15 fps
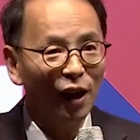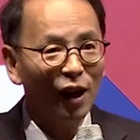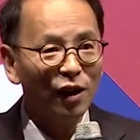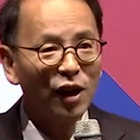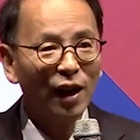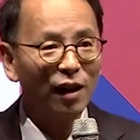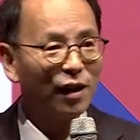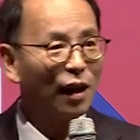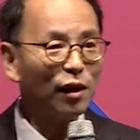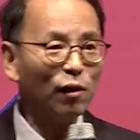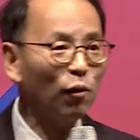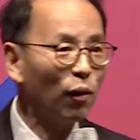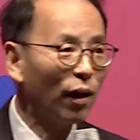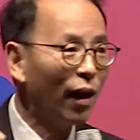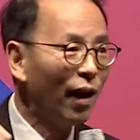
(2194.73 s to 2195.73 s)
China
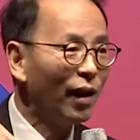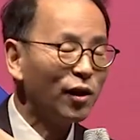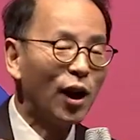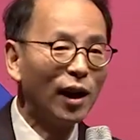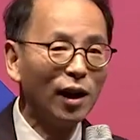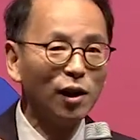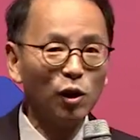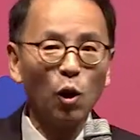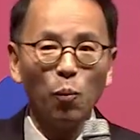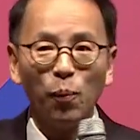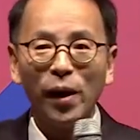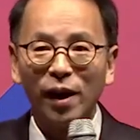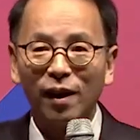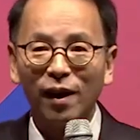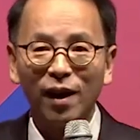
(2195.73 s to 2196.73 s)
is so
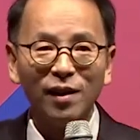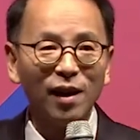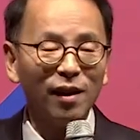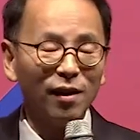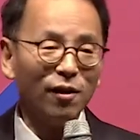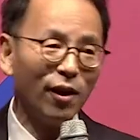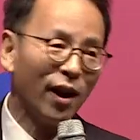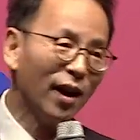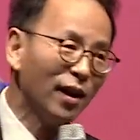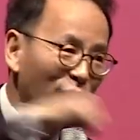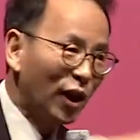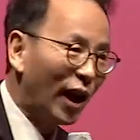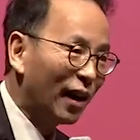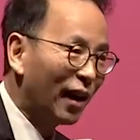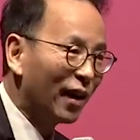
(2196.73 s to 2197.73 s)
big. You hit
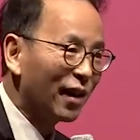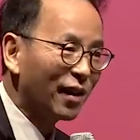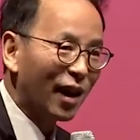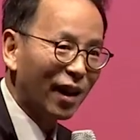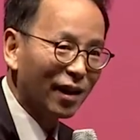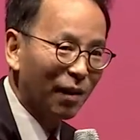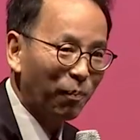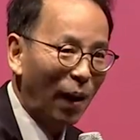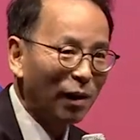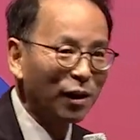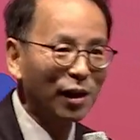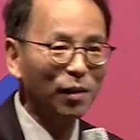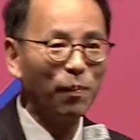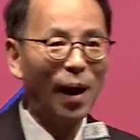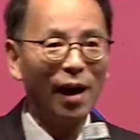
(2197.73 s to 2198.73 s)
China, it
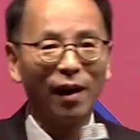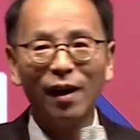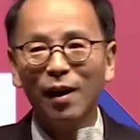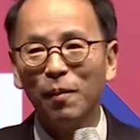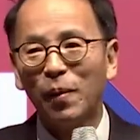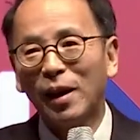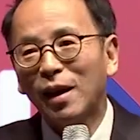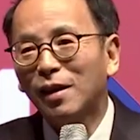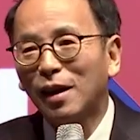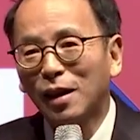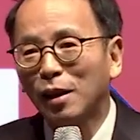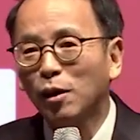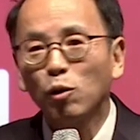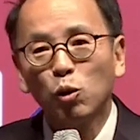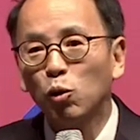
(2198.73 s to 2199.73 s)
bounces back, but it
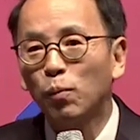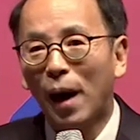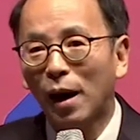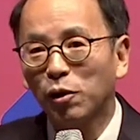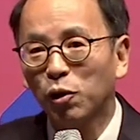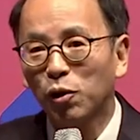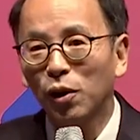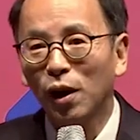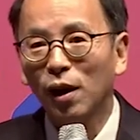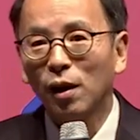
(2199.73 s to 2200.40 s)
doesn't do much.